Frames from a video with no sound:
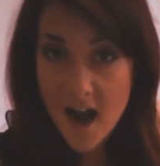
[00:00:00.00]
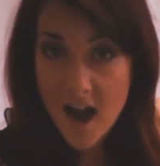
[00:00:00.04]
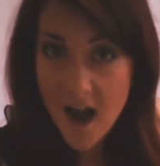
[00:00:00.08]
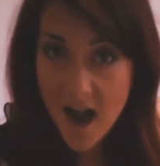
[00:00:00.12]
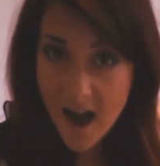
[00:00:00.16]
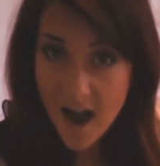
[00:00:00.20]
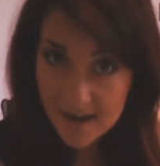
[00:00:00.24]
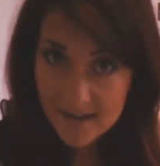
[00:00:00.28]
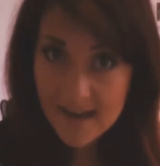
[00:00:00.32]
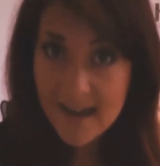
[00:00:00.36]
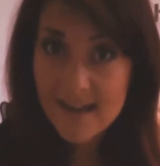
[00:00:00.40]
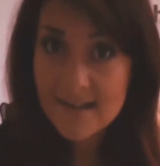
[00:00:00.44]

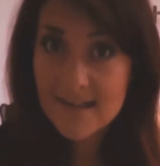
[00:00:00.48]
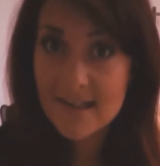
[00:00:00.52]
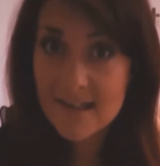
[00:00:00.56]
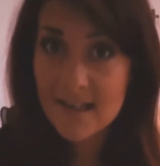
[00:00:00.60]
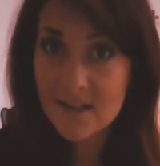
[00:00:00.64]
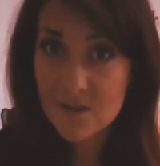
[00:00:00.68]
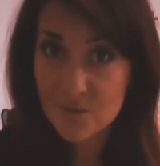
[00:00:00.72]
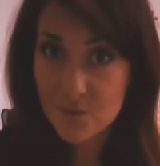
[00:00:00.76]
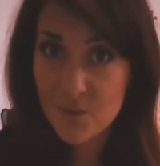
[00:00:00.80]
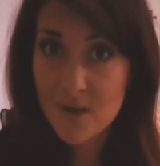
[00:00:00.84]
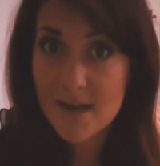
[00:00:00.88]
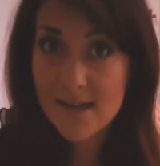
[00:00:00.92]
Unless
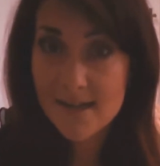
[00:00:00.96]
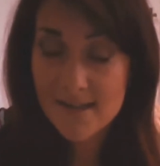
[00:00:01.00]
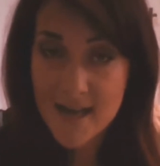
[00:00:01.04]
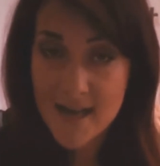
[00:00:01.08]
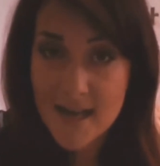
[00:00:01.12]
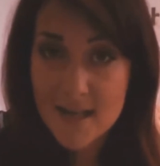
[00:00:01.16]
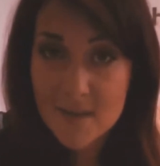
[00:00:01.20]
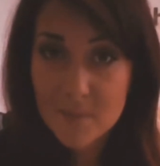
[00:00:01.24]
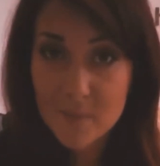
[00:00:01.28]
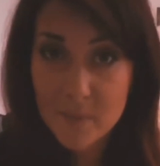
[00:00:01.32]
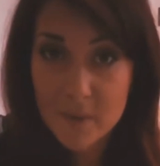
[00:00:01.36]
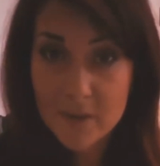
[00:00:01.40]
it's really
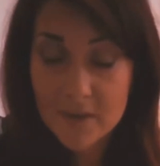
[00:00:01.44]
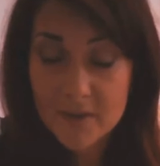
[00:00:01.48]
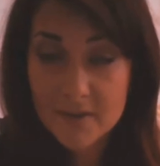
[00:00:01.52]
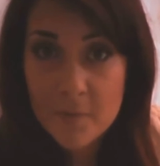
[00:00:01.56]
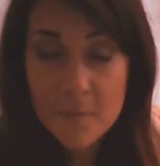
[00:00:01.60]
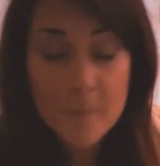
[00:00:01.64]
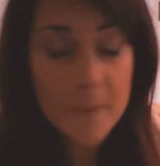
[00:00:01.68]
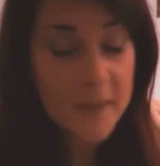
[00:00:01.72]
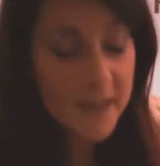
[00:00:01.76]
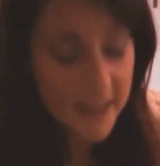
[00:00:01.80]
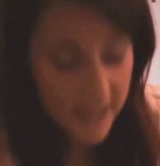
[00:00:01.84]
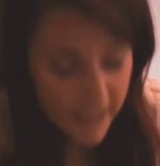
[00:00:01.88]
desperate.
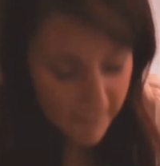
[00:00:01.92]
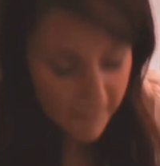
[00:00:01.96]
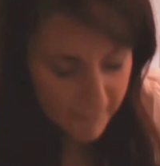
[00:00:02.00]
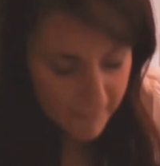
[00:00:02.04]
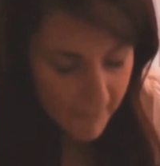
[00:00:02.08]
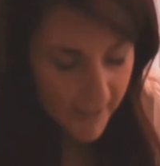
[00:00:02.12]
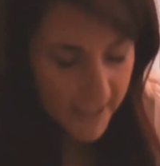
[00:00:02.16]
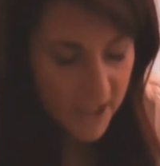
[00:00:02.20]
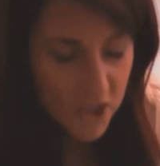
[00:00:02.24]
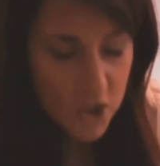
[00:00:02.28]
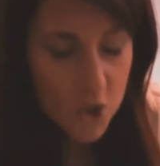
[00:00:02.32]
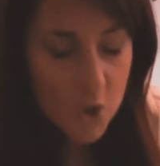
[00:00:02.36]
But they
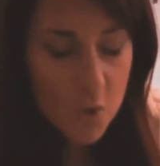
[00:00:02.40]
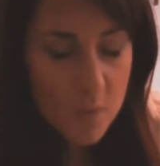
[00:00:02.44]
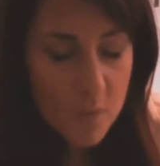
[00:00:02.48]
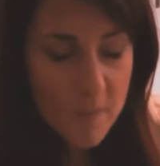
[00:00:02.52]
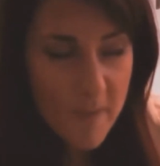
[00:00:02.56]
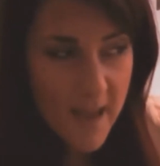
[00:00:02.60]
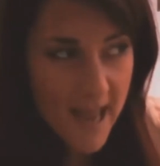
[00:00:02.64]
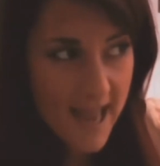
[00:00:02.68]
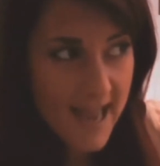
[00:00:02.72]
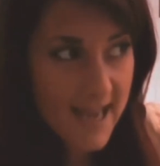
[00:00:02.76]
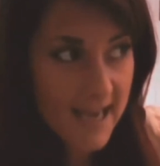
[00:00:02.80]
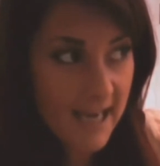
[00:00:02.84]
make you
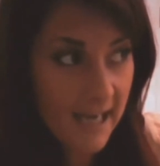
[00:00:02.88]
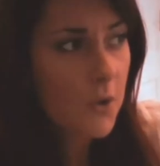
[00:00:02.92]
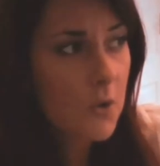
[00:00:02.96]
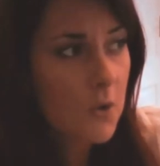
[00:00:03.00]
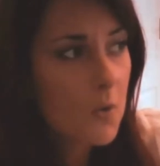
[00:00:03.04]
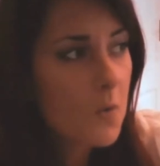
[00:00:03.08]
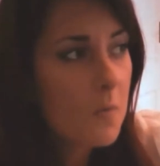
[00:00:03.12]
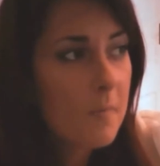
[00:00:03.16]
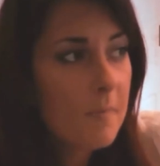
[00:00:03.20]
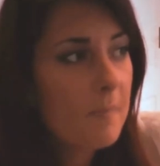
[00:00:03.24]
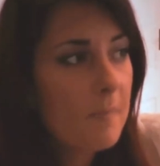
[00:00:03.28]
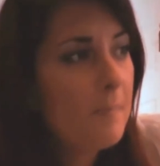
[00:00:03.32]
pay.
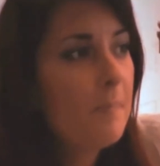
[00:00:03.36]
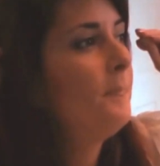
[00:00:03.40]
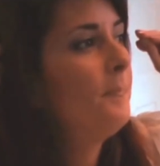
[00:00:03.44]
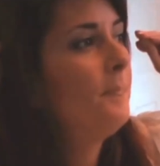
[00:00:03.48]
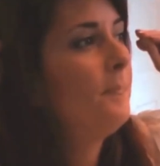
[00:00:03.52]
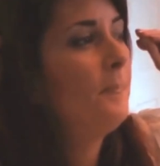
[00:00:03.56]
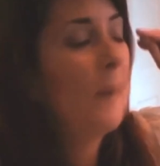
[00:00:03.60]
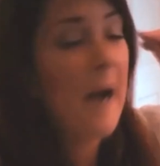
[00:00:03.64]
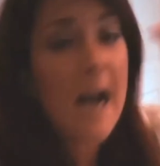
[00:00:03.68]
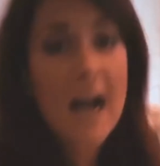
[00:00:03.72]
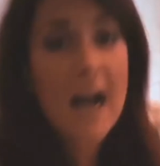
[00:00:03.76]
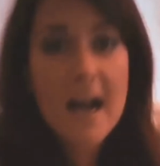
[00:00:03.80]
You
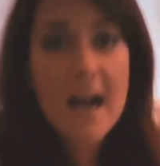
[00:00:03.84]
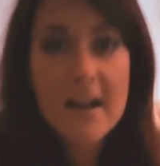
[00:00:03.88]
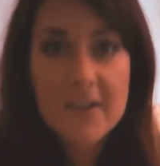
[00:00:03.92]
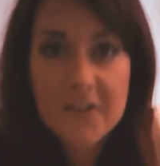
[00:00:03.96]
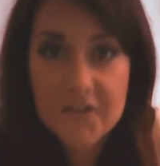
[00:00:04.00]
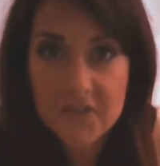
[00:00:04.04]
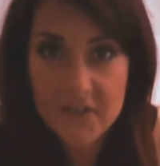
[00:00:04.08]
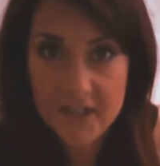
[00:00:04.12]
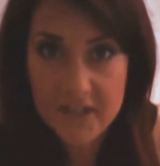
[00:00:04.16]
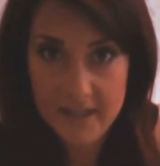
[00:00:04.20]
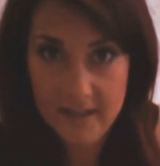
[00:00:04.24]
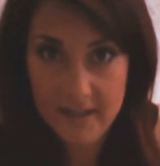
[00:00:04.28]

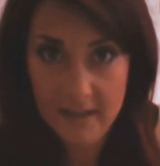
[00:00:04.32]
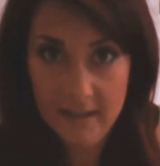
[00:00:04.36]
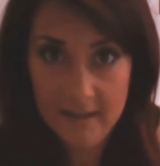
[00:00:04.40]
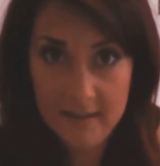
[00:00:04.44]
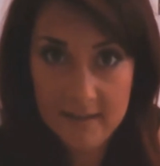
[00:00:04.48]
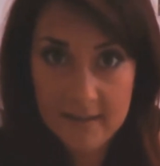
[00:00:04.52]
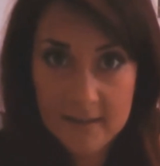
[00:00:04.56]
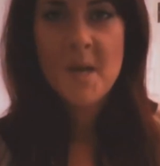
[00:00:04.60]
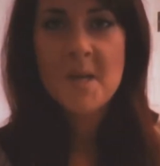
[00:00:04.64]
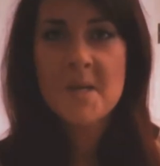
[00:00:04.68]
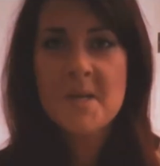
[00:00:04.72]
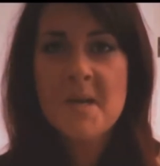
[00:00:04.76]

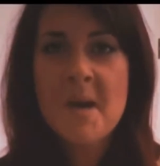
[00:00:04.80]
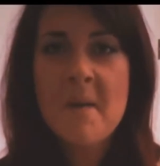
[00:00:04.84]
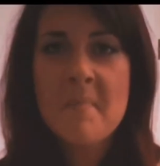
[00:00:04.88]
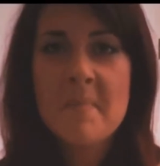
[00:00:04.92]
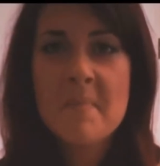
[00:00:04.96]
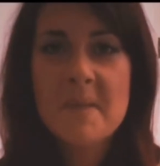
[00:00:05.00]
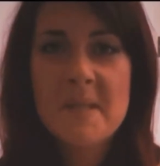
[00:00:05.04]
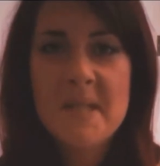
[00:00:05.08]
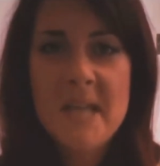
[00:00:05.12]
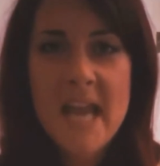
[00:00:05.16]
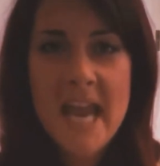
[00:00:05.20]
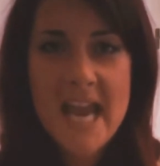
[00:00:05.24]
bastards!
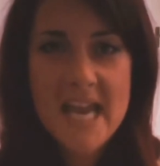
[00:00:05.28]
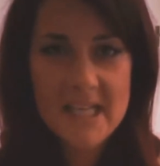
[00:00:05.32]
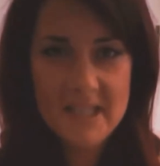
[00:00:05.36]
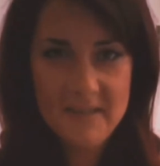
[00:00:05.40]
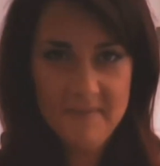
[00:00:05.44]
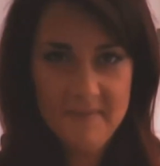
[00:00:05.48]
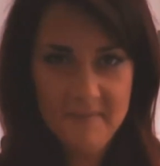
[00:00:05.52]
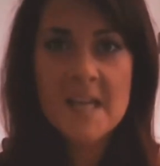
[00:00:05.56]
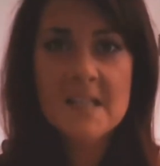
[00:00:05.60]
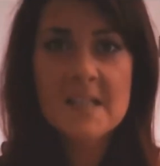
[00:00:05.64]
Number 10.